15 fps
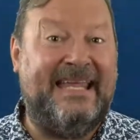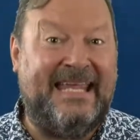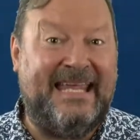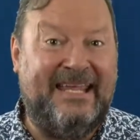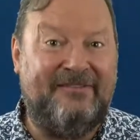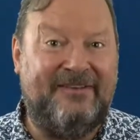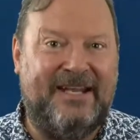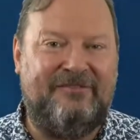
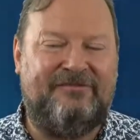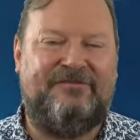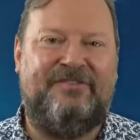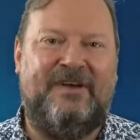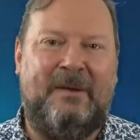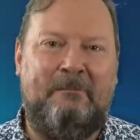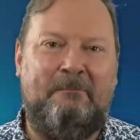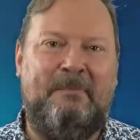even if
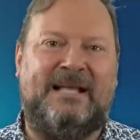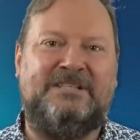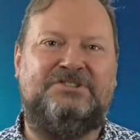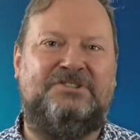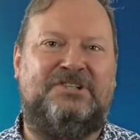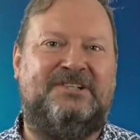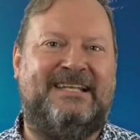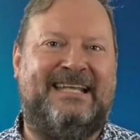
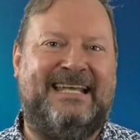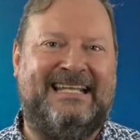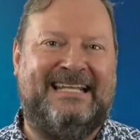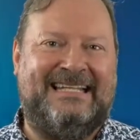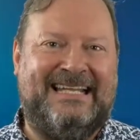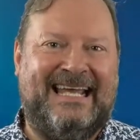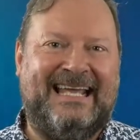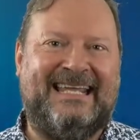measured
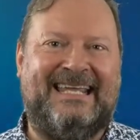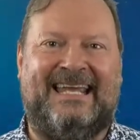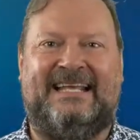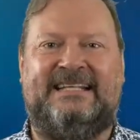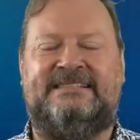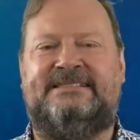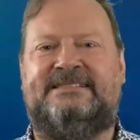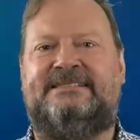in
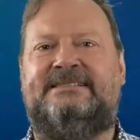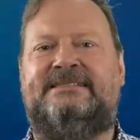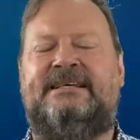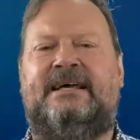decades,